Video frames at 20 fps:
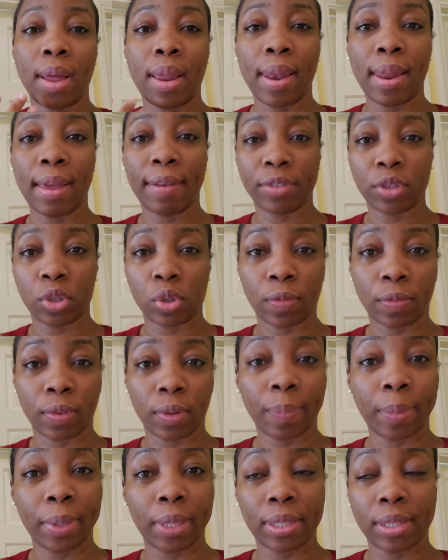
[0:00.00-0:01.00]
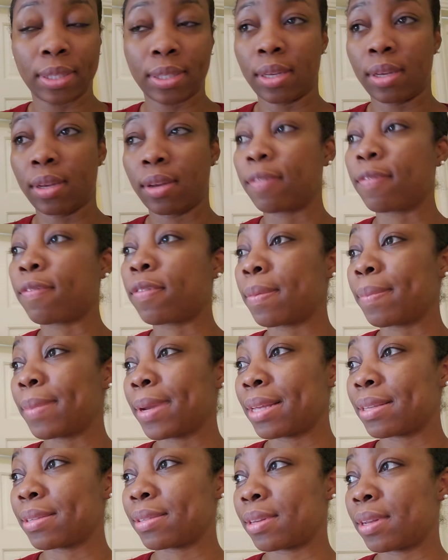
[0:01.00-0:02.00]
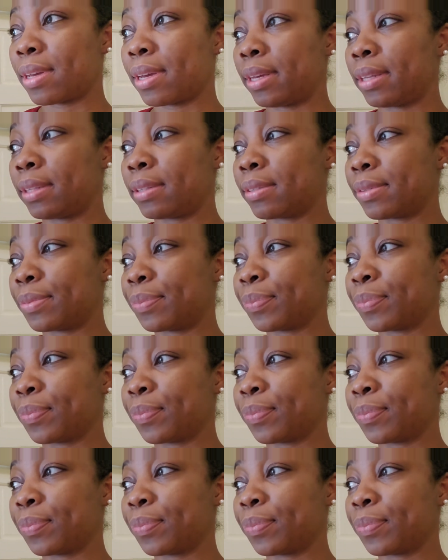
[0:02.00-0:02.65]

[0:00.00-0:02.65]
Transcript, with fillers: leftover pizza from last night